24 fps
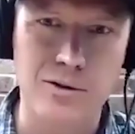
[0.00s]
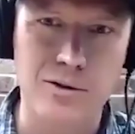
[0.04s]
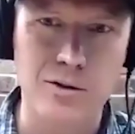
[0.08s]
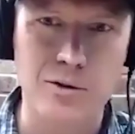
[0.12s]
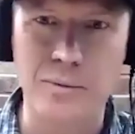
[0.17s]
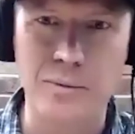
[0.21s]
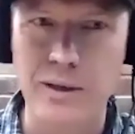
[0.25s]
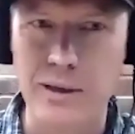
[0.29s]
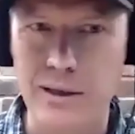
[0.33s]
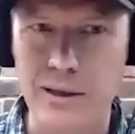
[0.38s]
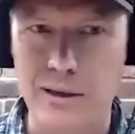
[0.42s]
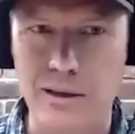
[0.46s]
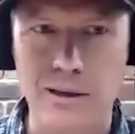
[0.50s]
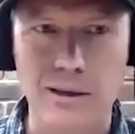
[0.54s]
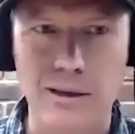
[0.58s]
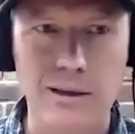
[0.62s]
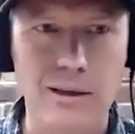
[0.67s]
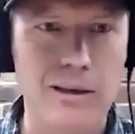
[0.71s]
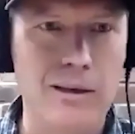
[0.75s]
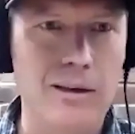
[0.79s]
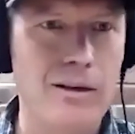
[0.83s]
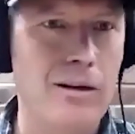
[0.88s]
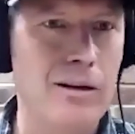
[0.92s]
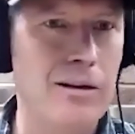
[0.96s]
So, Peter,
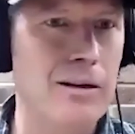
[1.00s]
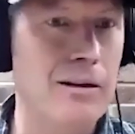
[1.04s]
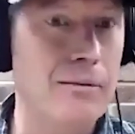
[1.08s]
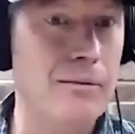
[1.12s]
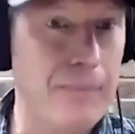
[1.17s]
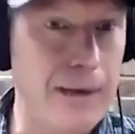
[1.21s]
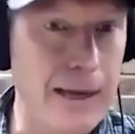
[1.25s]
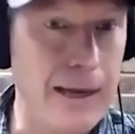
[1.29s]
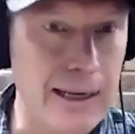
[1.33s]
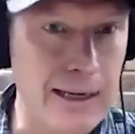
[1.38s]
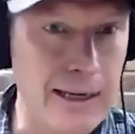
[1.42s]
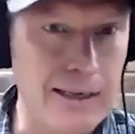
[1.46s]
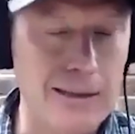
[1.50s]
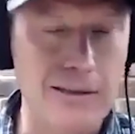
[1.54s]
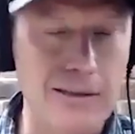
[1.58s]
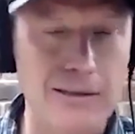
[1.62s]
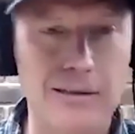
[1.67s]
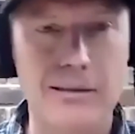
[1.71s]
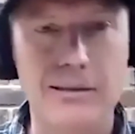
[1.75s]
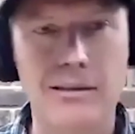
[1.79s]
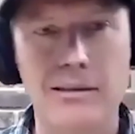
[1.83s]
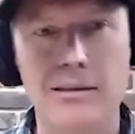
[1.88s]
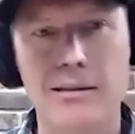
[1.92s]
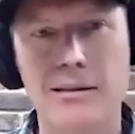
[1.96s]
on the
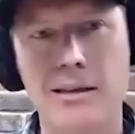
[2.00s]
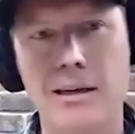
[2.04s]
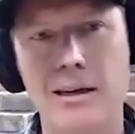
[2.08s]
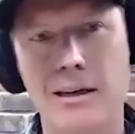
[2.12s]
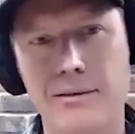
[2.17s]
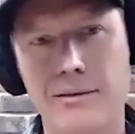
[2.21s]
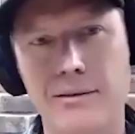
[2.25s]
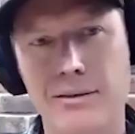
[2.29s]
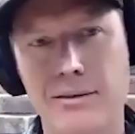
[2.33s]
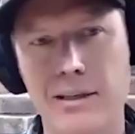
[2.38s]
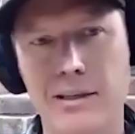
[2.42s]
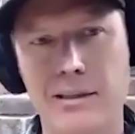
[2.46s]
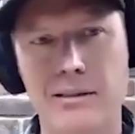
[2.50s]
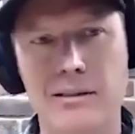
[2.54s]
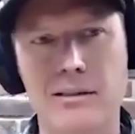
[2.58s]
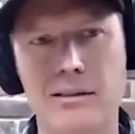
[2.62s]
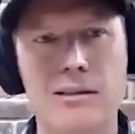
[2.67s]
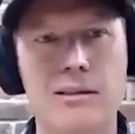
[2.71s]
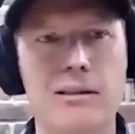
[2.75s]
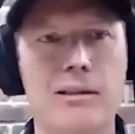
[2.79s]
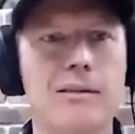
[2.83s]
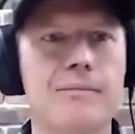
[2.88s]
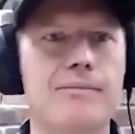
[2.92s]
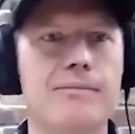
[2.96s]
maintenance side of things,